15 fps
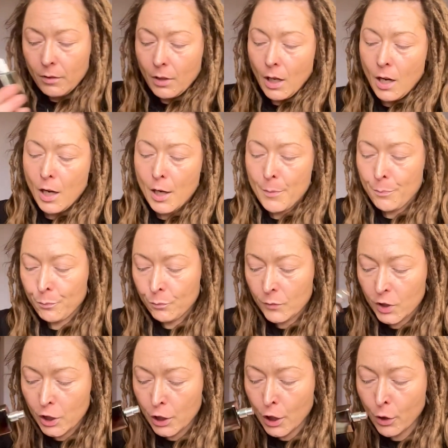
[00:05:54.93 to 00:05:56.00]

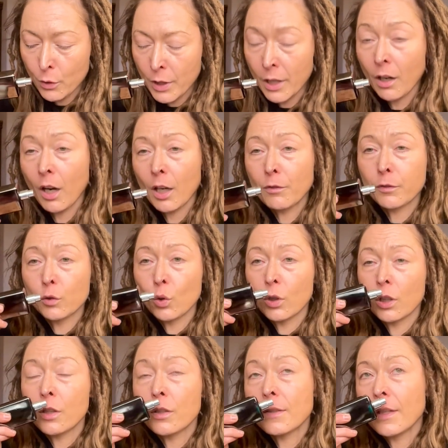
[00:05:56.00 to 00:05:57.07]
You know, there are
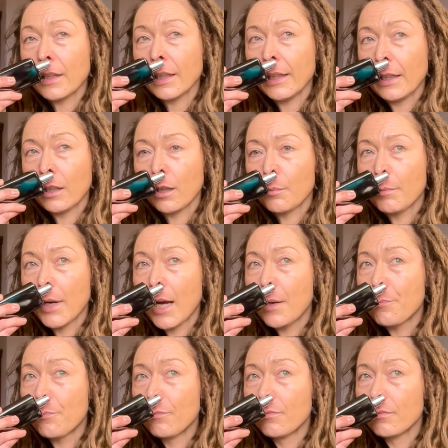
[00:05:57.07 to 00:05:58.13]
florals in here,
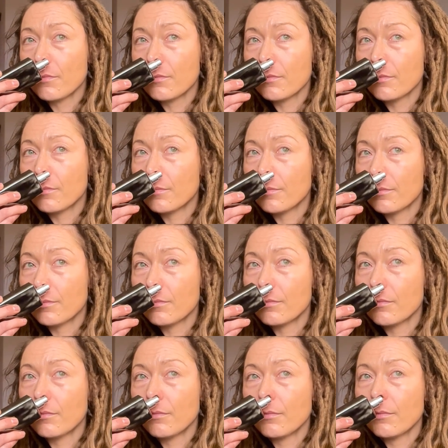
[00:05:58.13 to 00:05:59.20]
but
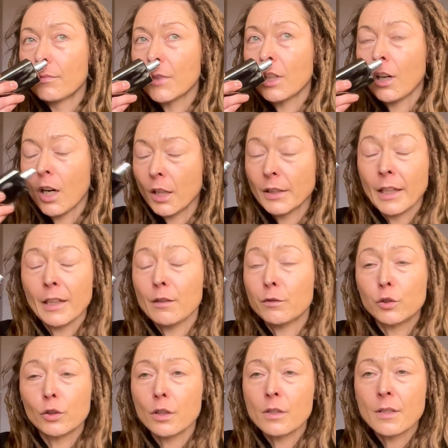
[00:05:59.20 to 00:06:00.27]
there aren't any
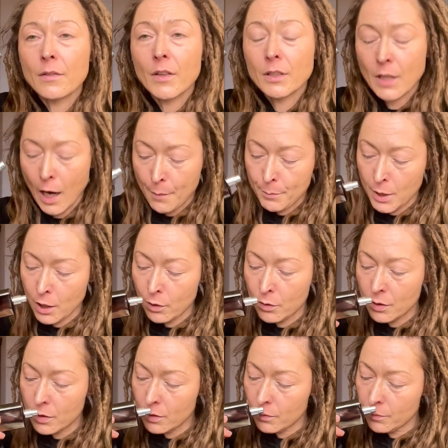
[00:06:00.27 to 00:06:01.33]
florals in the top
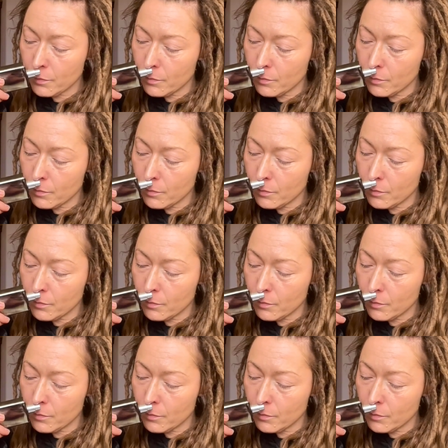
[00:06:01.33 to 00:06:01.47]
notes,